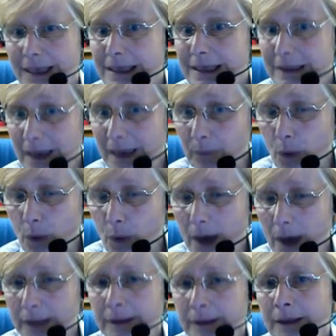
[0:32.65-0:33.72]
Step
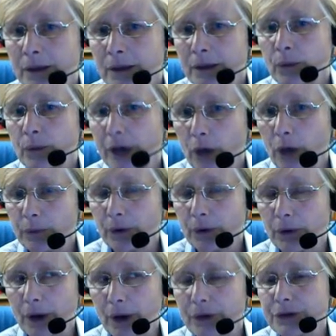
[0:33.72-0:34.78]
one, we hope you
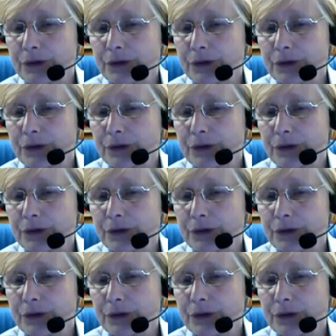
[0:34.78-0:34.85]
go